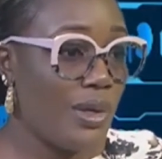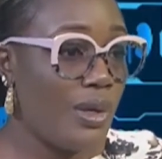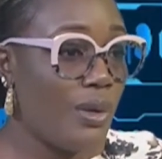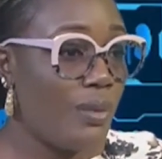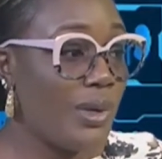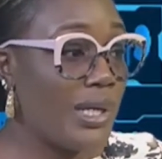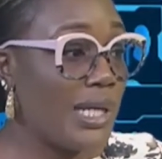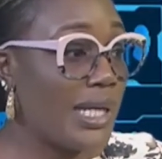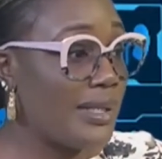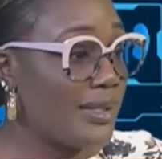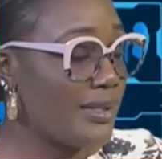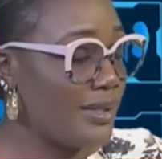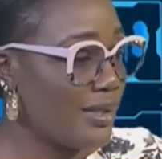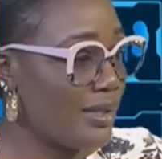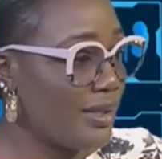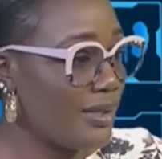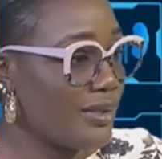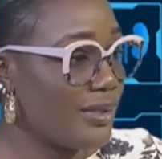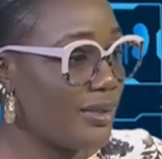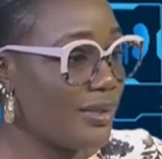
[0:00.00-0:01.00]
when I
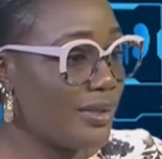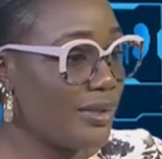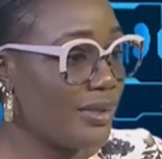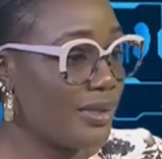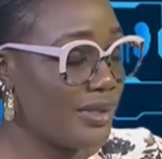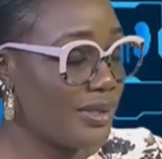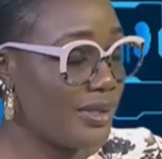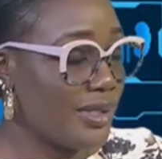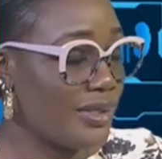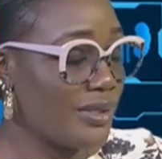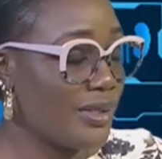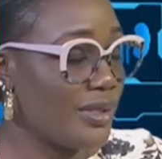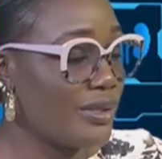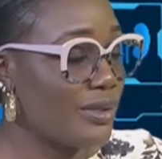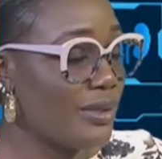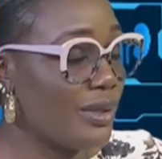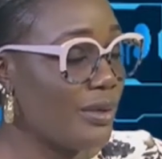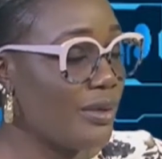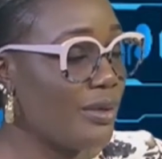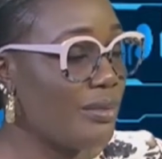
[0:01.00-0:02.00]
discuss
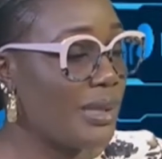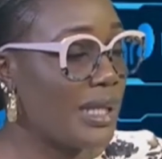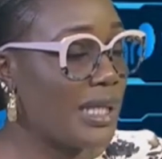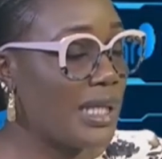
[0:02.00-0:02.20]
glaucoma